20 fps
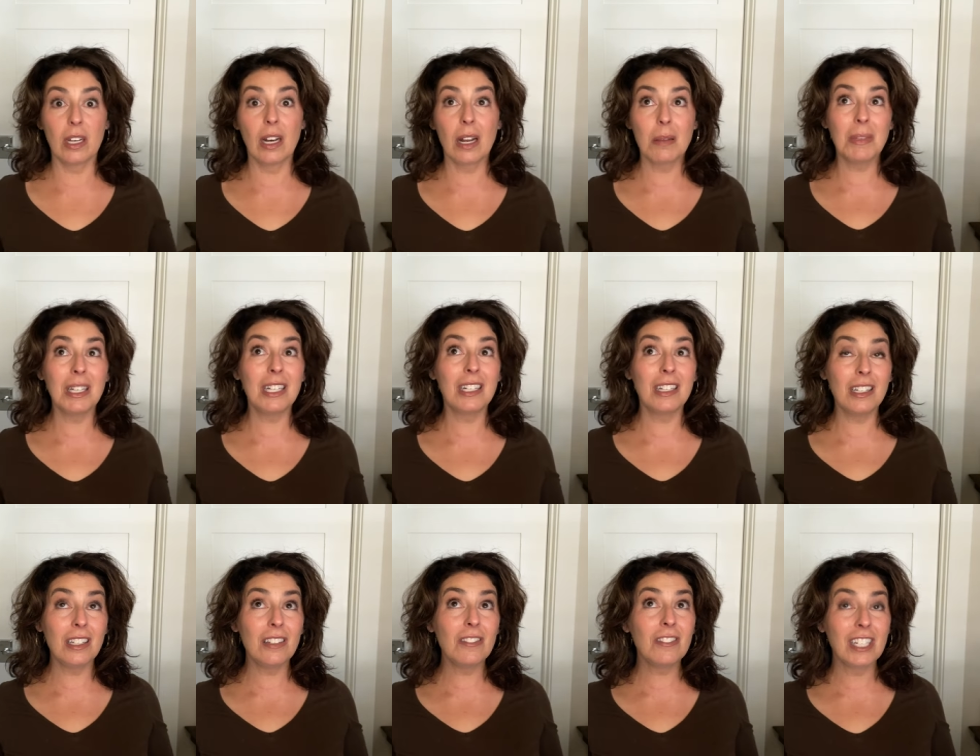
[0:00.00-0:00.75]
And I mean,
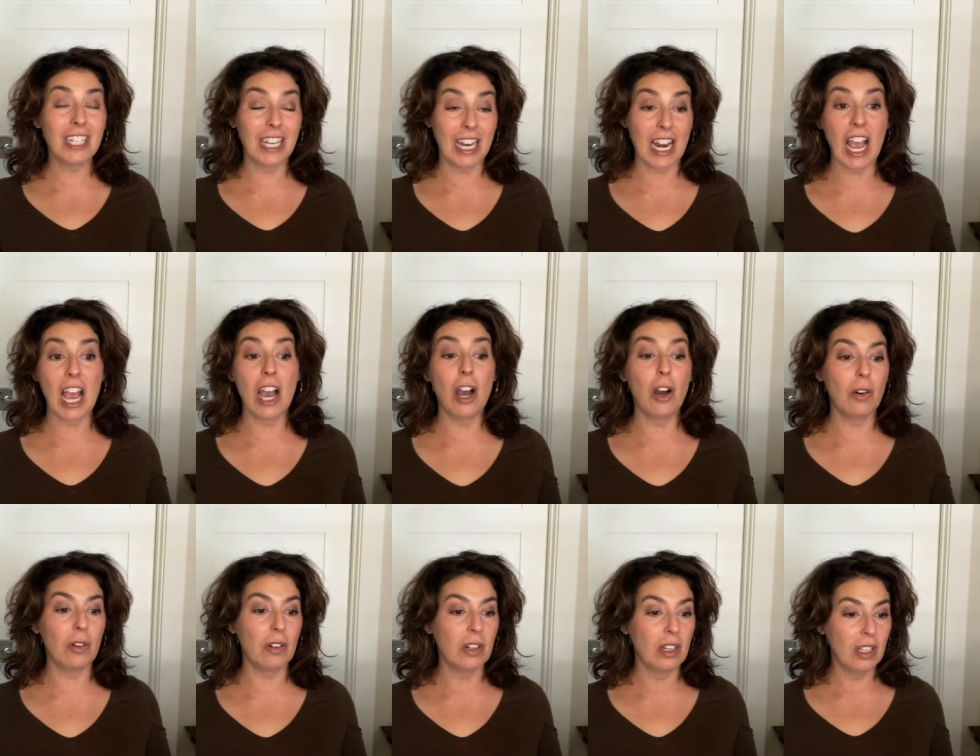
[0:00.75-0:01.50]
even
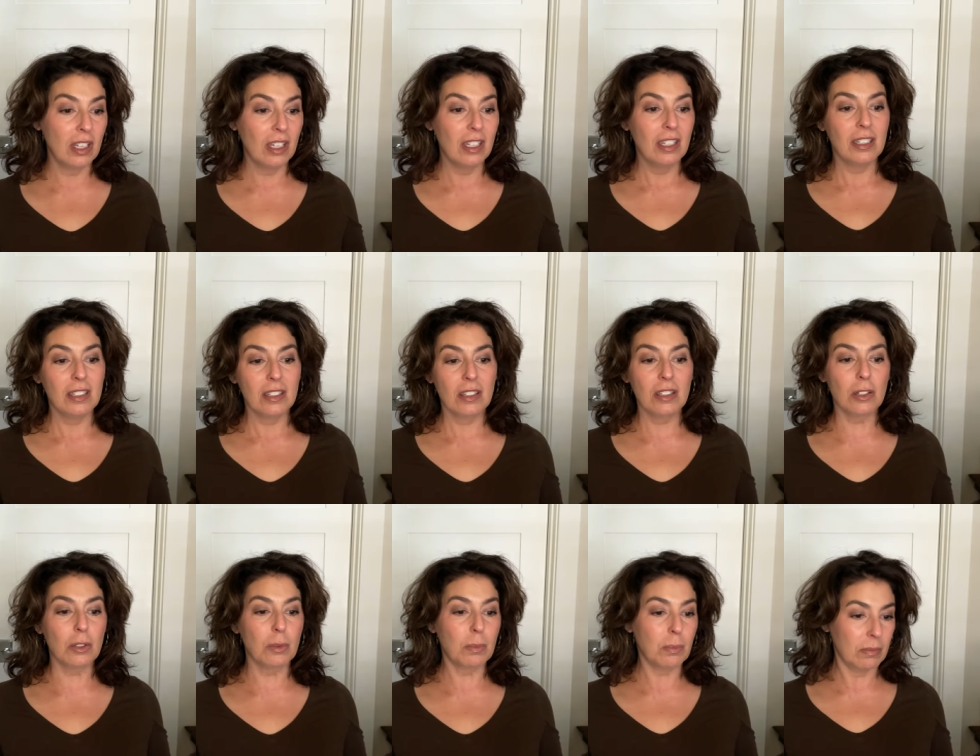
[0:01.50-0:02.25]
now
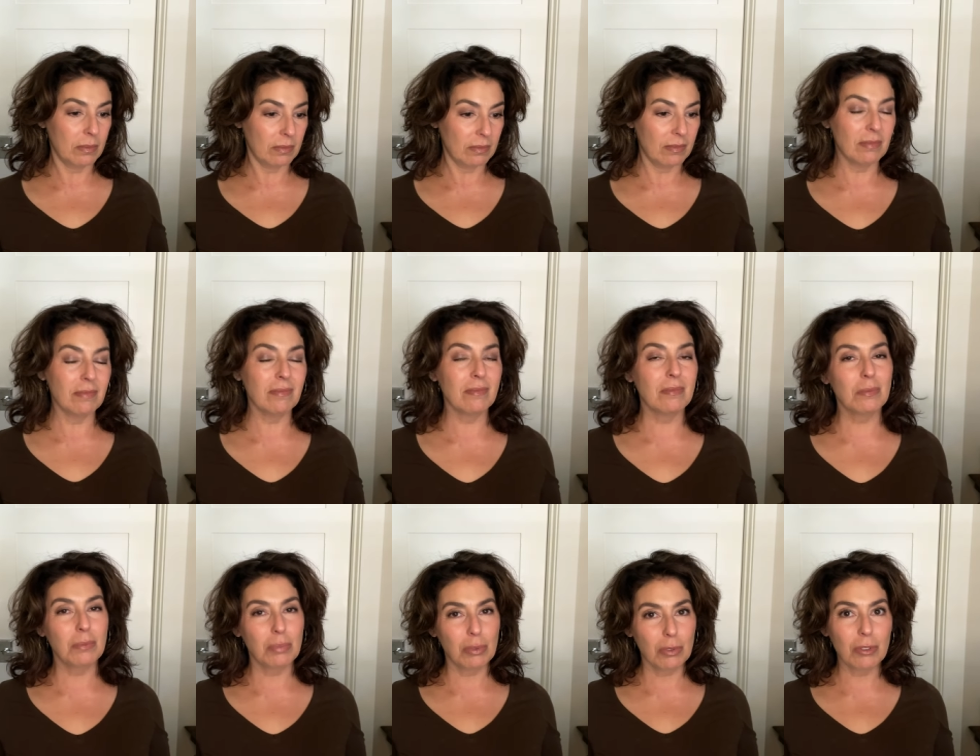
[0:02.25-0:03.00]
they're
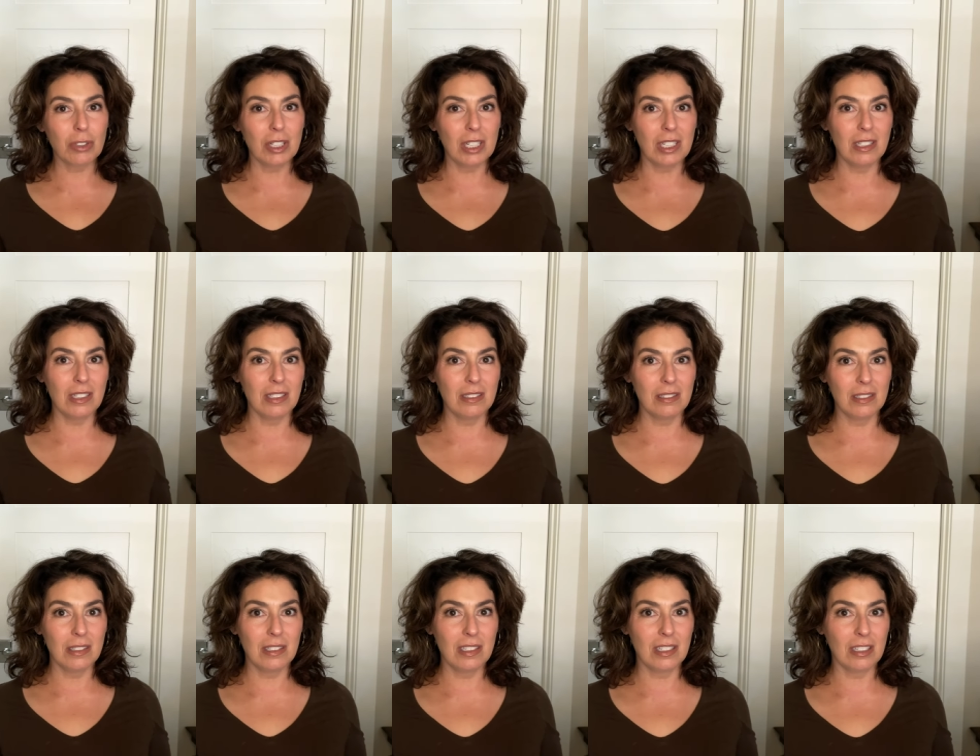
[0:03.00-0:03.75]
pretty
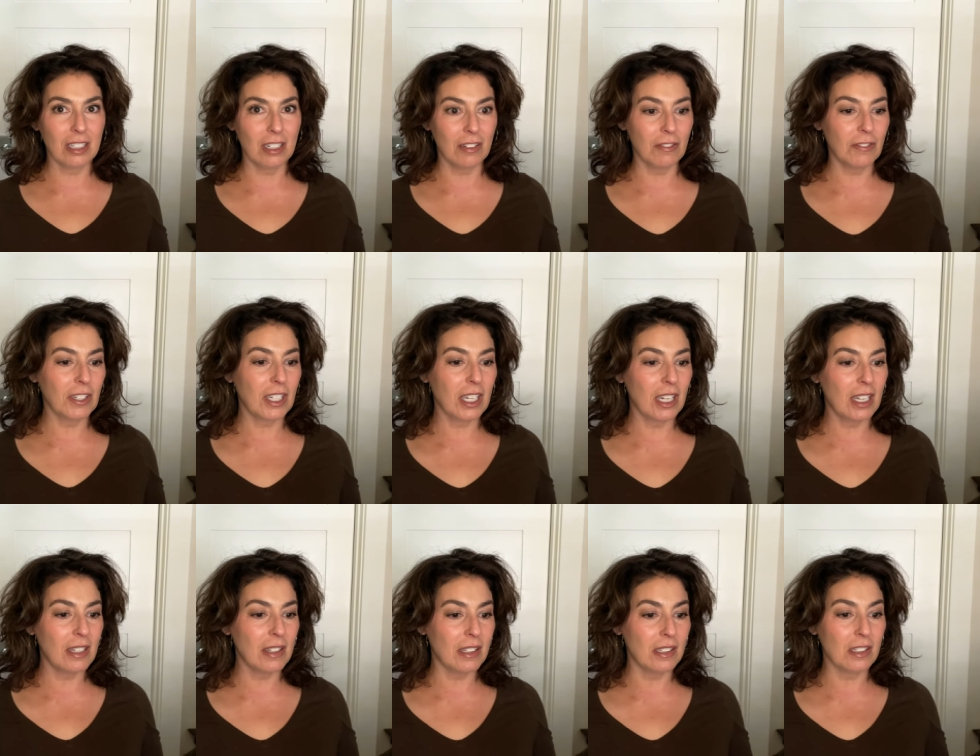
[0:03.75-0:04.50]

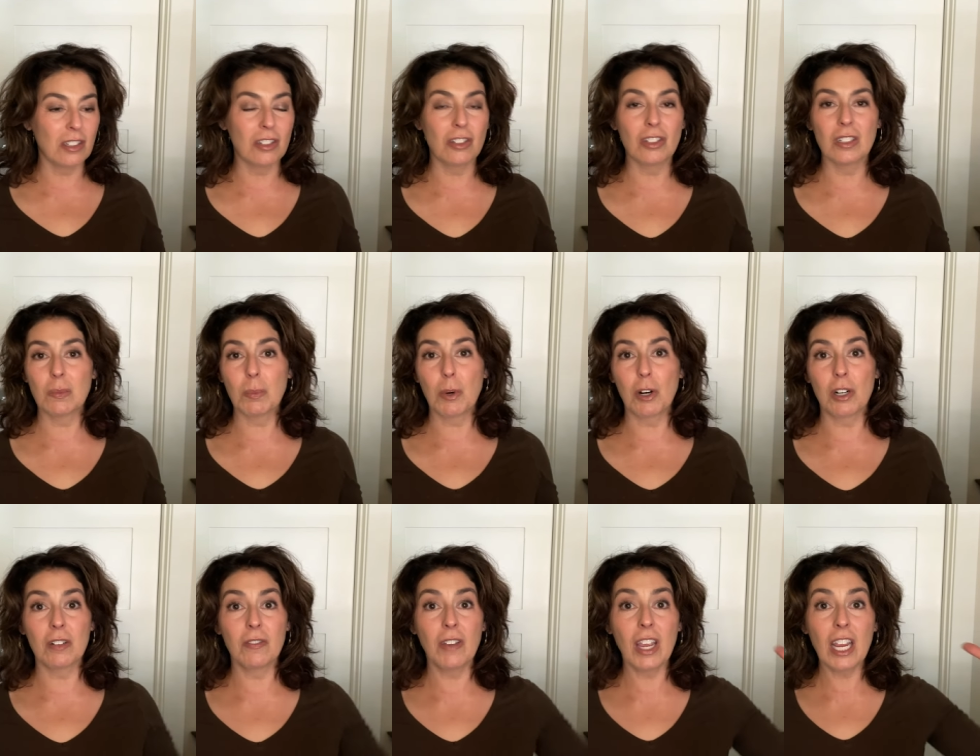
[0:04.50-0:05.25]
significant. This is just
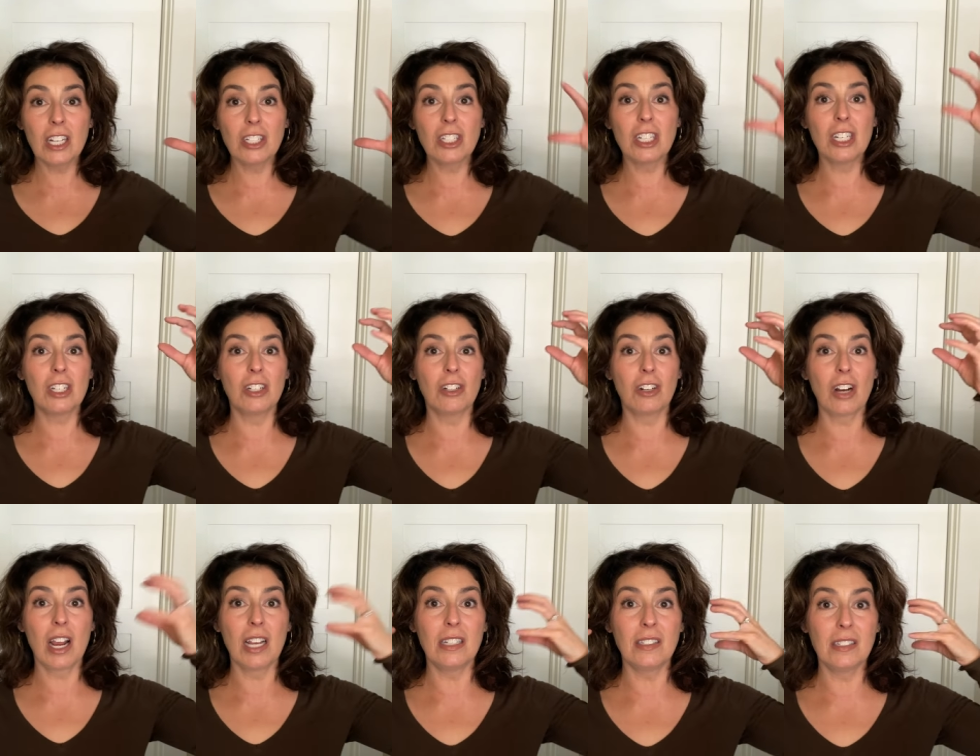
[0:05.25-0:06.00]
part of aging.
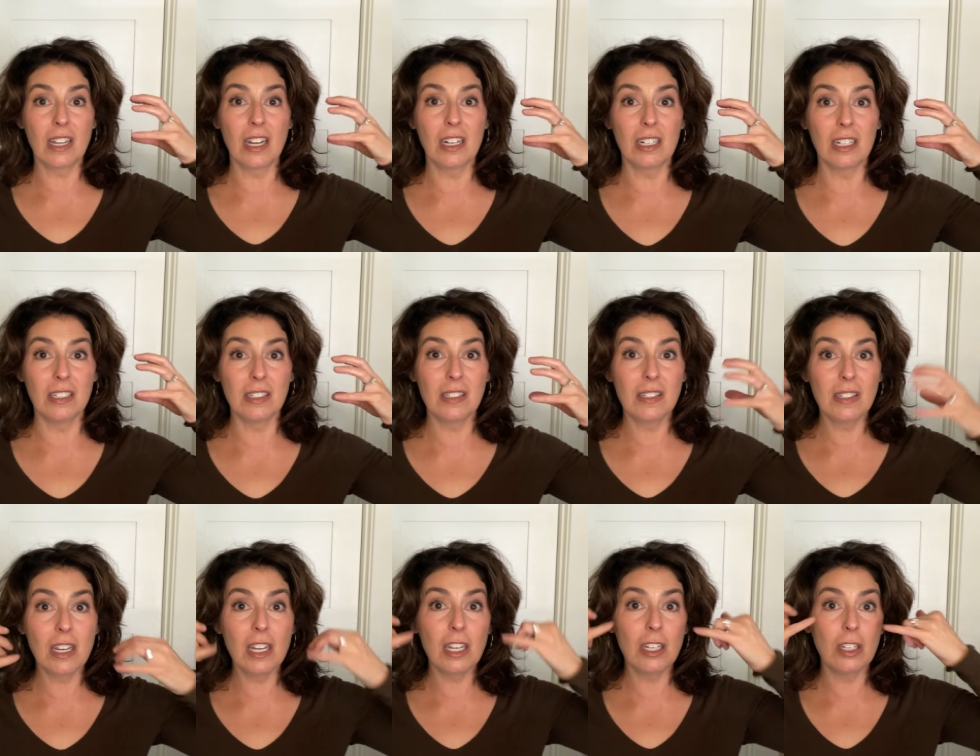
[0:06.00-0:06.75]
Your eye sockets
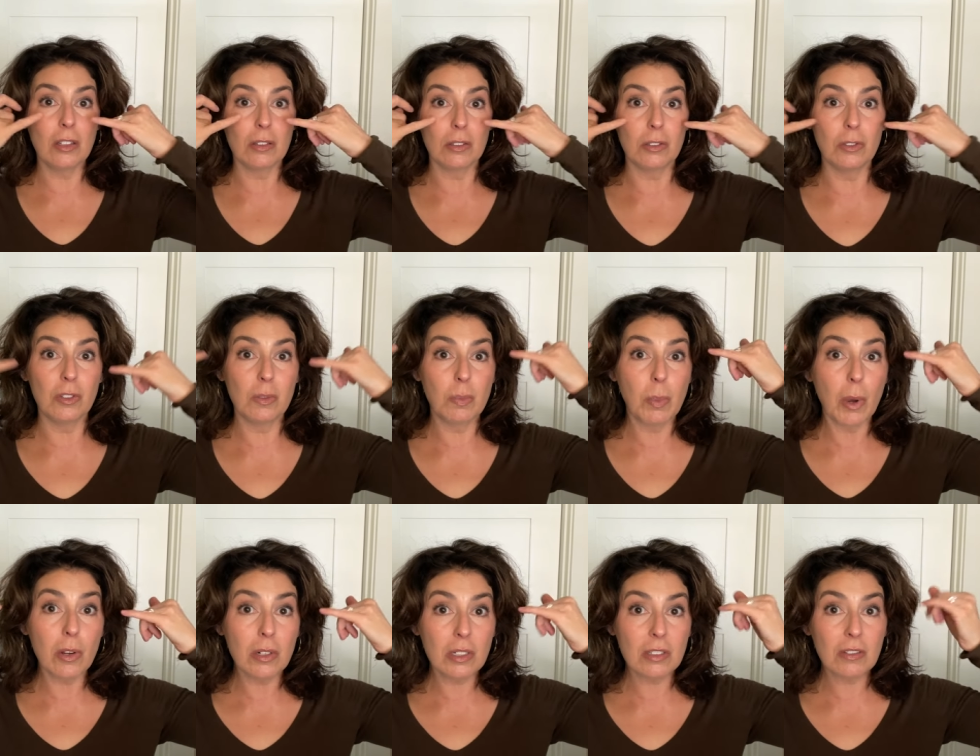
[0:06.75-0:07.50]
sink, you lose
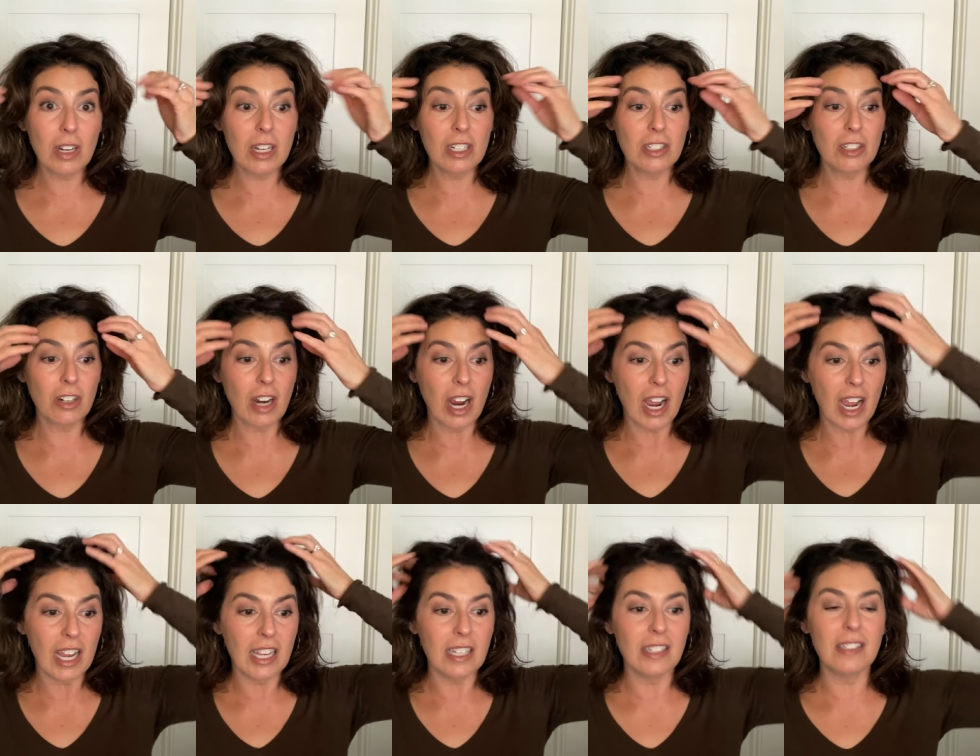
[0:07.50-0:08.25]
bone around your
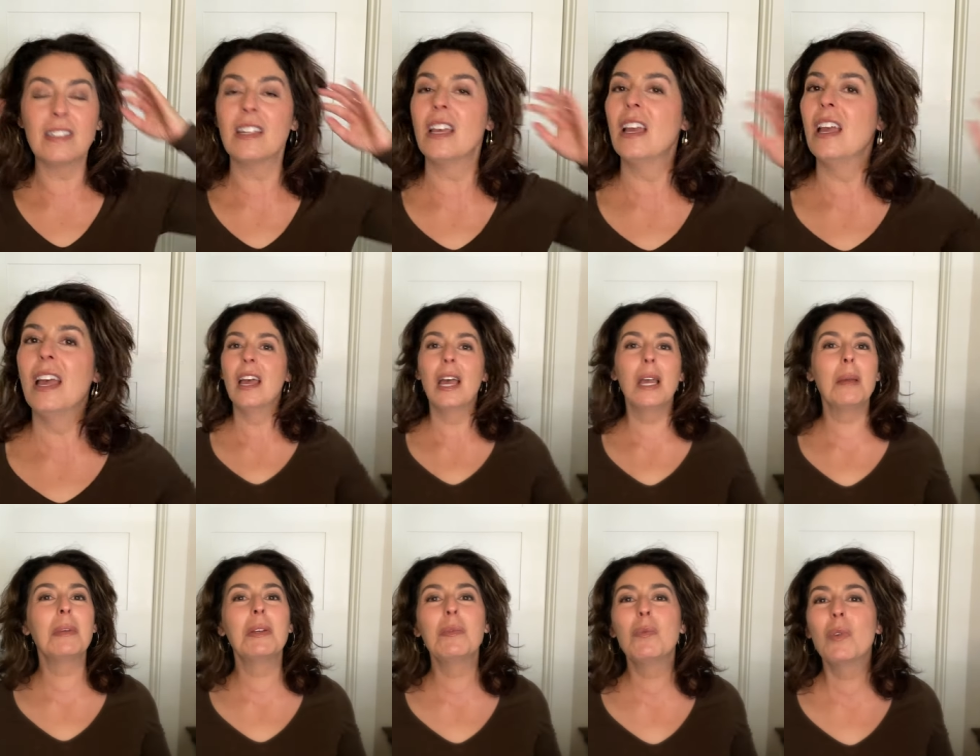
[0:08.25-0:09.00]
eyes.
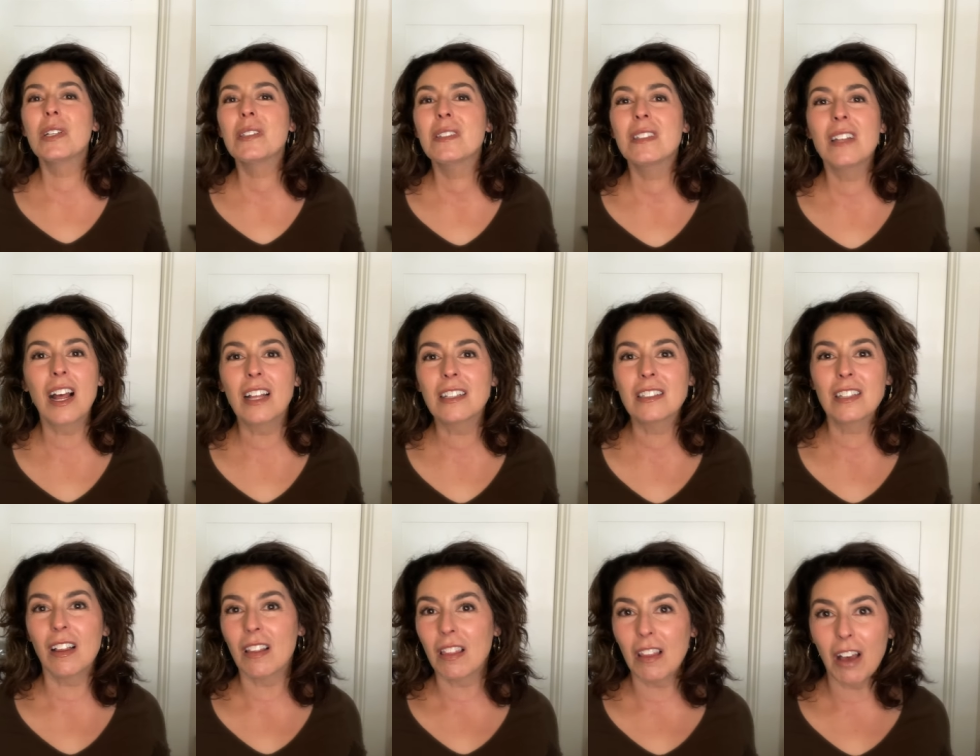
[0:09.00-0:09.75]
I mean, what's not
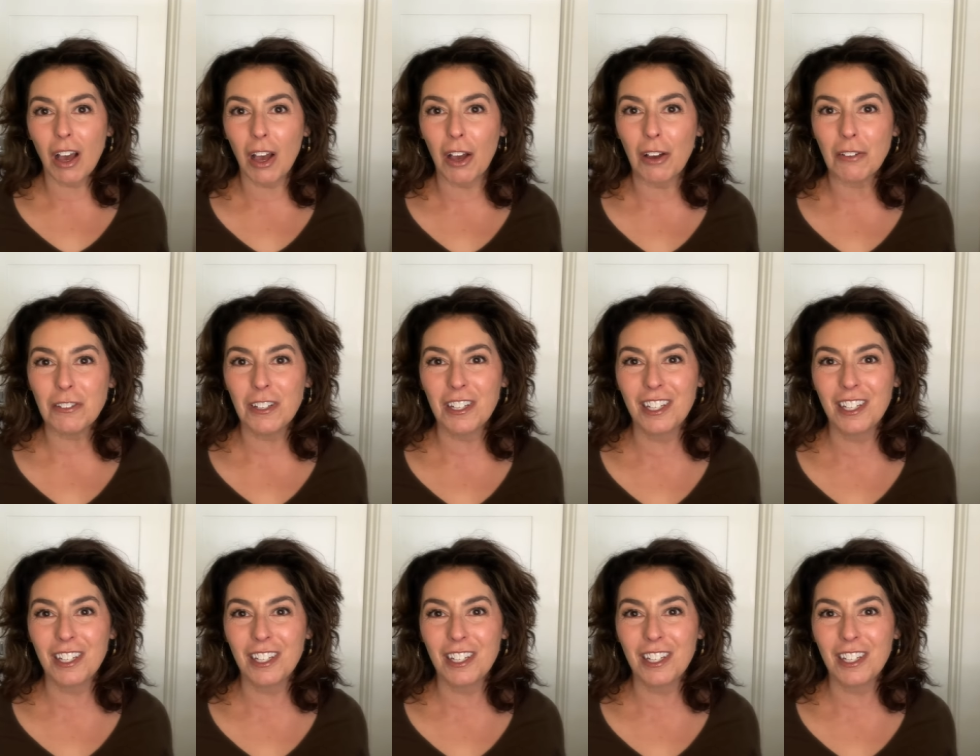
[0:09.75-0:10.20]
to love?